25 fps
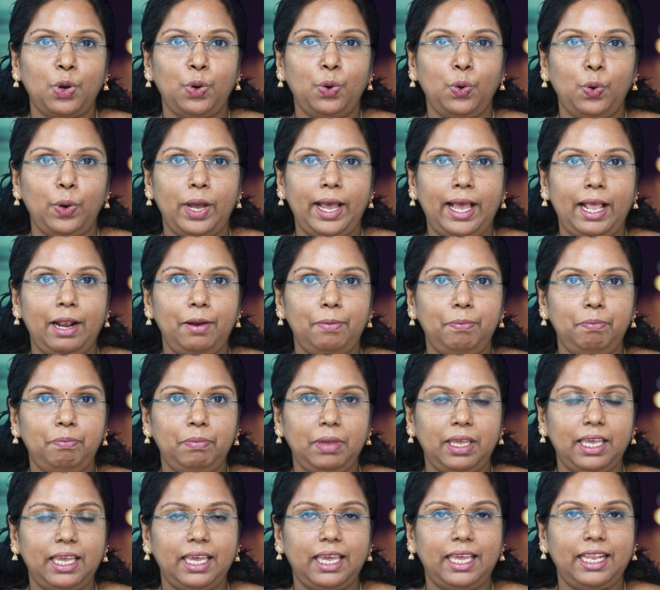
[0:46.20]
who helped
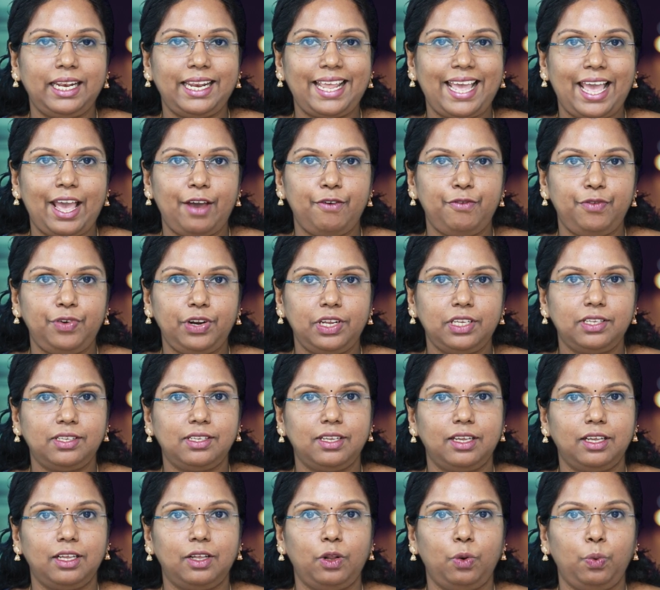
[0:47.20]
me in every
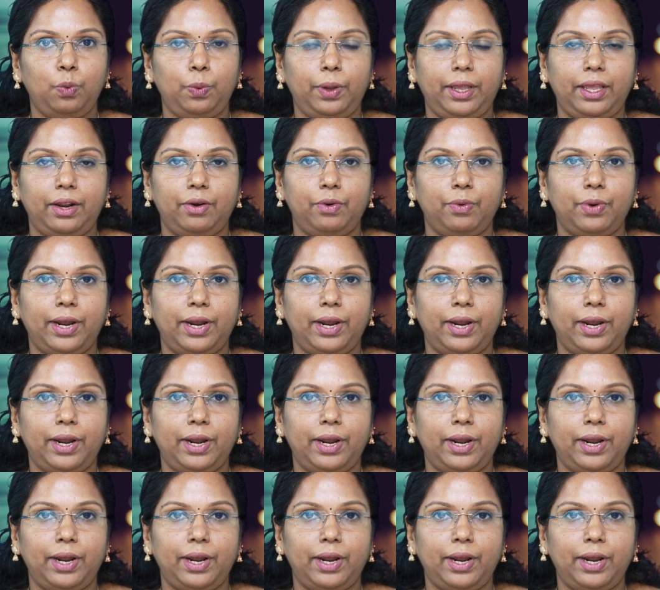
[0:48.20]
single way,